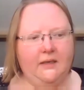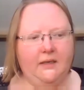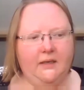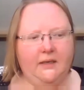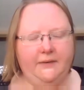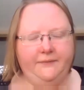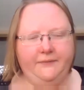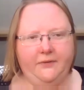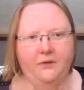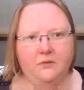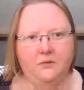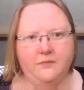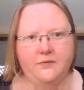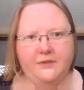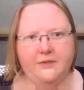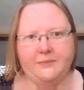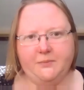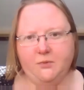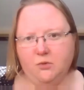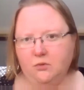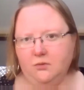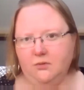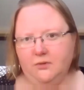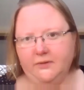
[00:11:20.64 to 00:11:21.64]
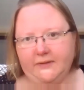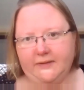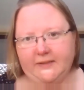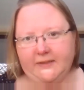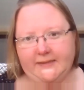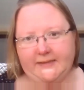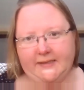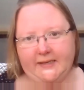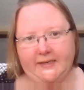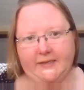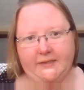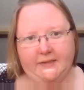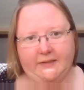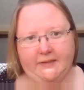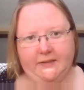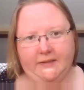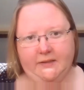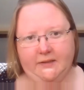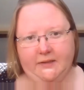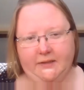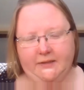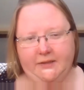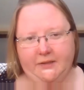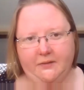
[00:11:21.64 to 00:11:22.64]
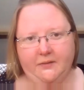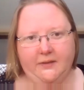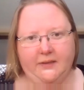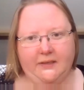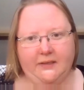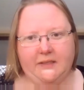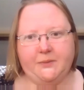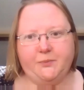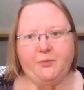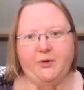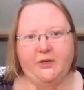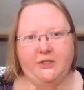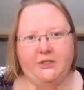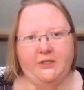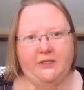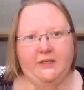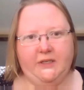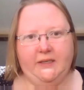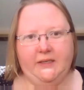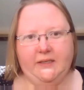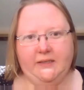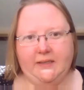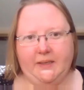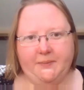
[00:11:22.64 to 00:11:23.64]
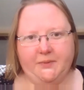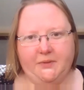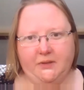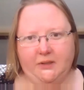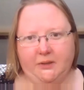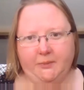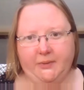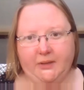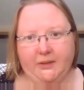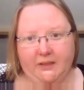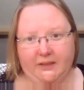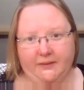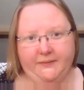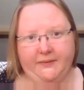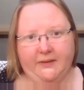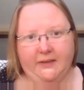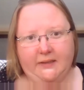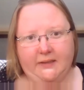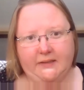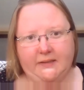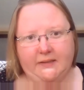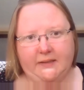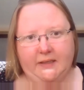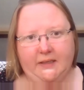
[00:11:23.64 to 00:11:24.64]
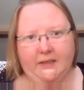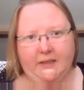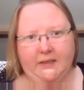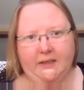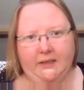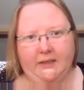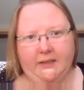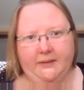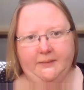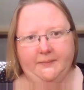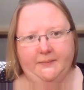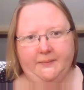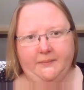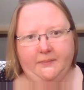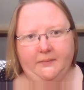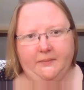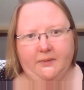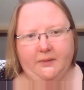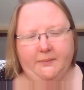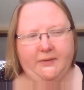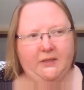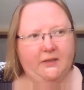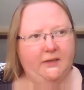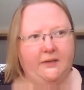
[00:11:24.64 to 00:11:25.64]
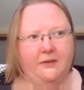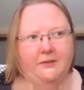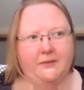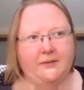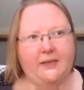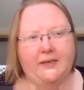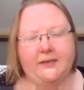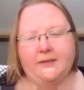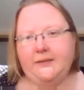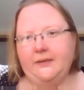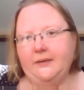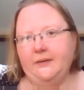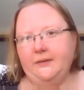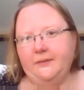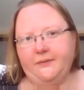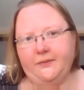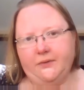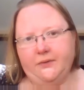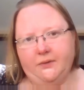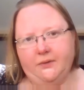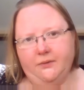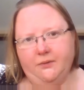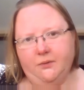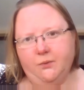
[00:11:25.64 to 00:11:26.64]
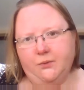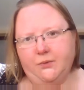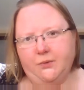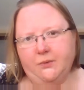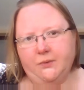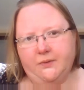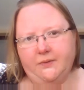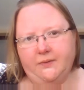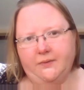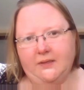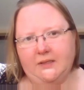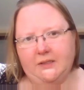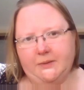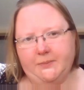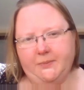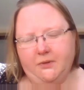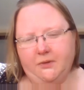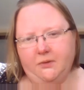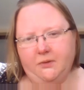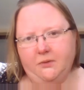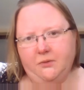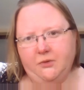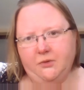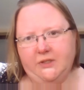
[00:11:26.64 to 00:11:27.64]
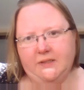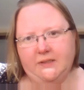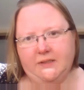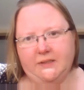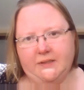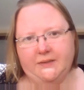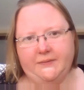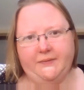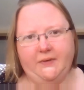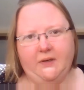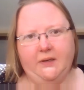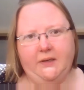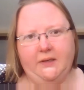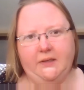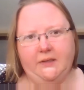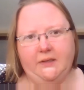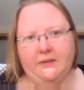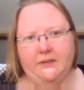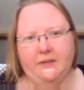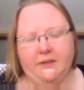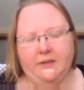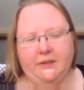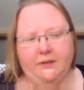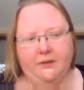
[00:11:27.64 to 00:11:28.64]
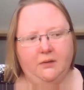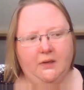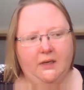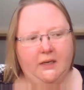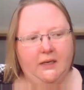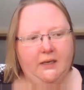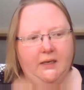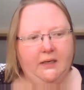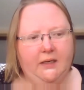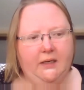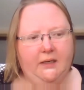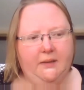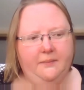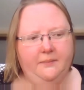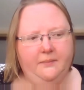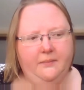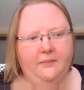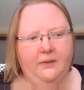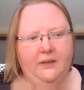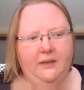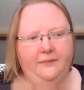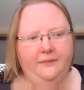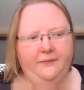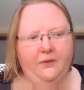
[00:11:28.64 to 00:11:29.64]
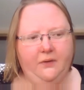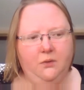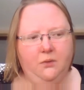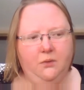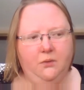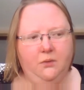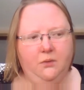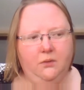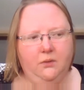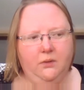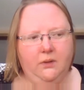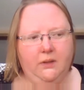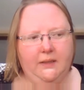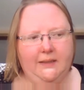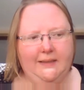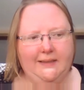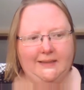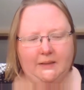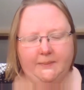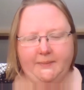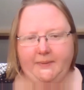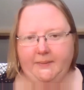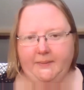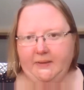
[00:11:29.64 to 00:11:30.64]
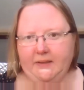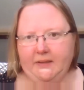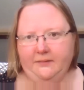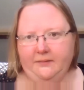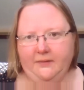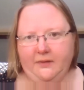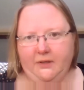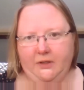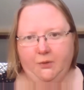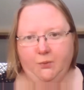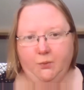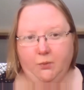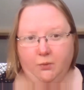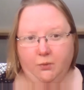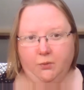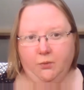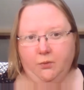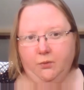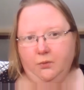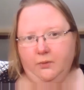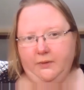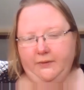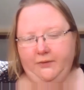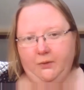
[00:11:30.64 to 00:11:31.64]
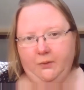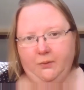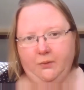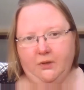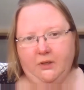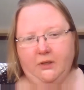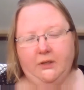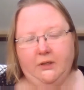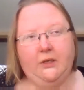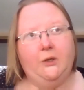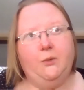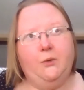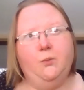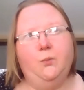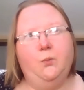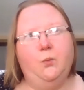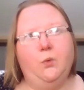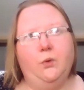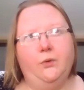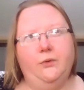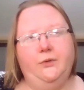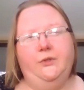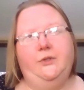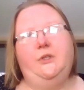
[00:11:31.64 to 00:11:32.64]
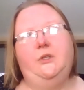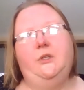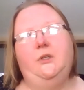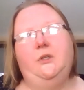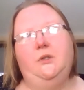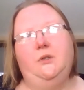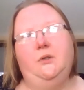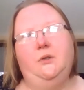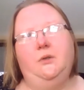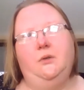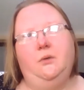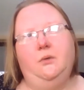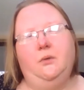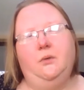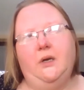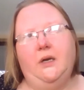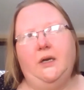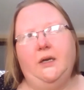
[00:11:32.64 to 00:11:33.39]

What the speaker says: if you're a small organisation, I do think a spreadsheet is absolutely perfect. I mean, I use Excel for all sorts of things, but Google Sheets is fine too. If you're a little bit bigger and you want to